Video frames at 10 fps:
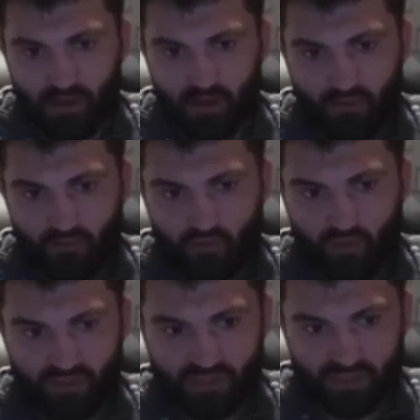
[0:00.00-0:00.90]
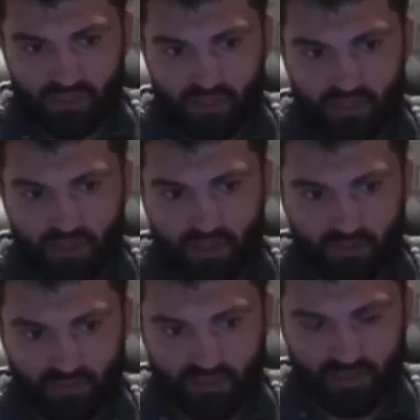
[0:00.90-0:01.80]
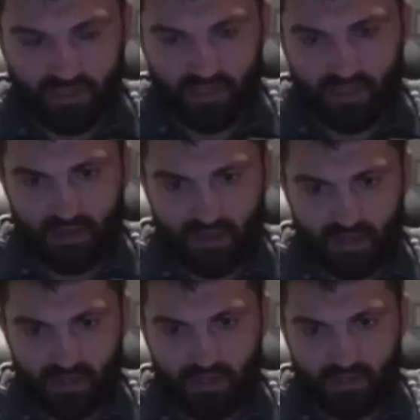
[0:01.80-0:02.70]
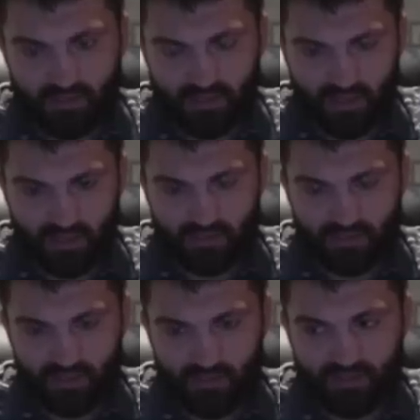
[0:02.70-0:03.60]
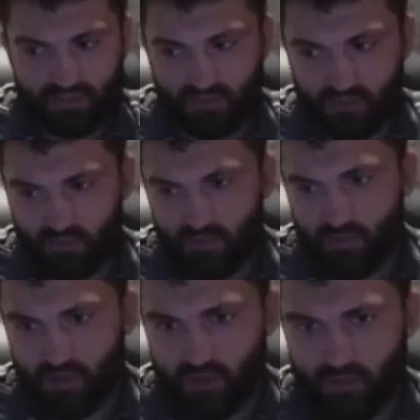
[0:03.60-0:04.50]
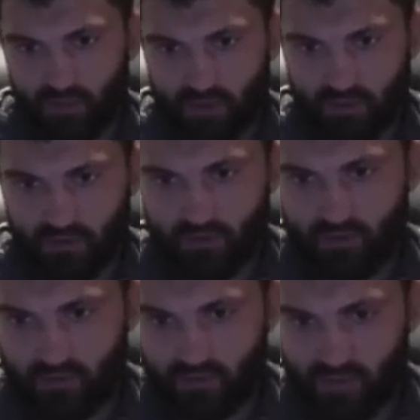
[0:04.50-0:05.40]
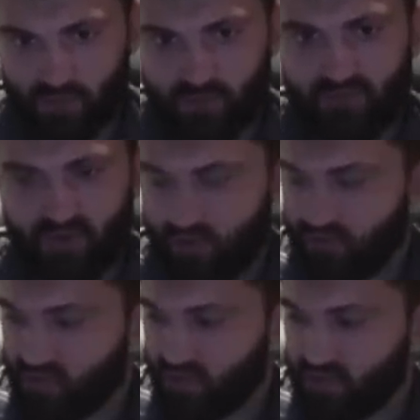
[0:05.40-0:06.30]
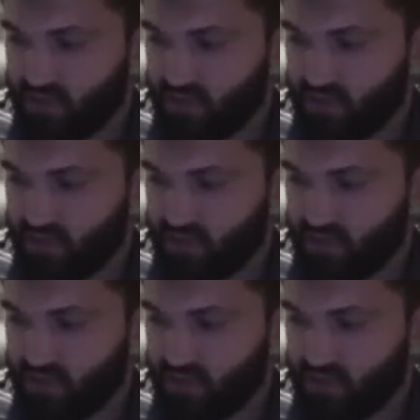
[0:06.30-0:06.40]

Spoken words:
of course, like you said, Eric adult steps is going to be probably top 5,